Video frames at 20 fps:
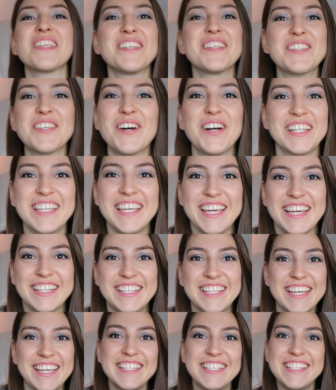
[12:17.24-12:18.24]
So I
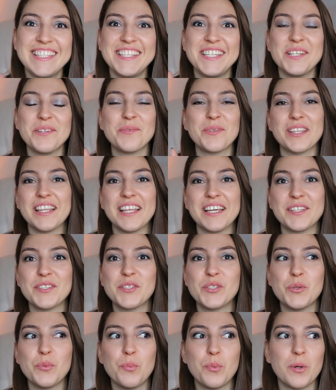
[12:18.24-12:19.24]
can't deal with like
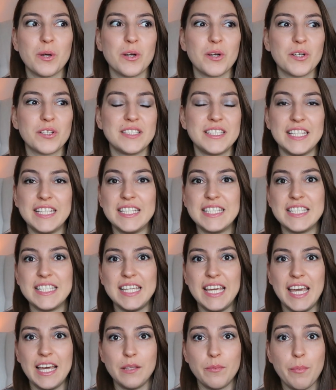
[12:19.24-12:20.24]
super dainty
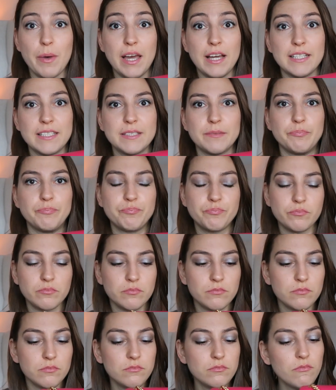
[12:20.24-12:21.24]
handbags.
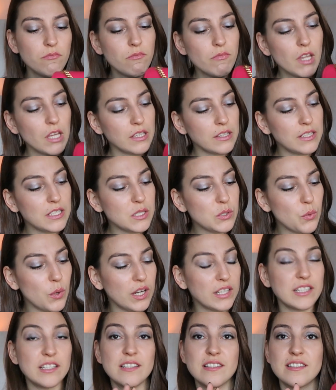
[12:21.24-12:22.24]
This
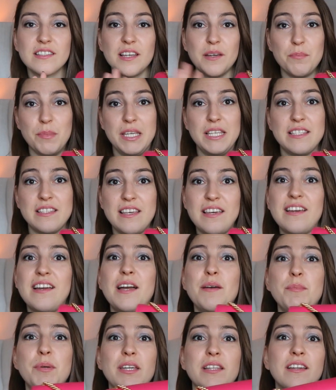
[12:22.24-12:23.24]
one is amazing.
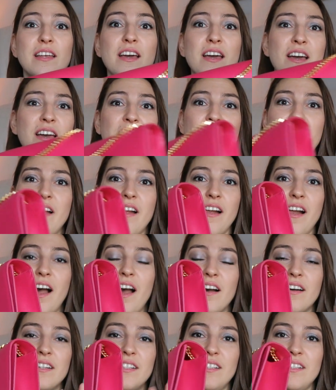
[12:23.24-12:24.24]
I mean,
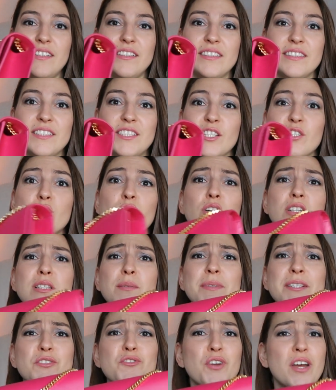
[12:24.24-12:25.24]
just awesome.
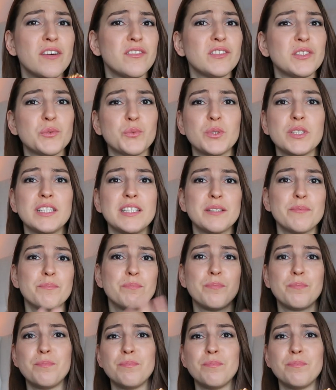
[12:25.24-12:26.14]
I traveled with it,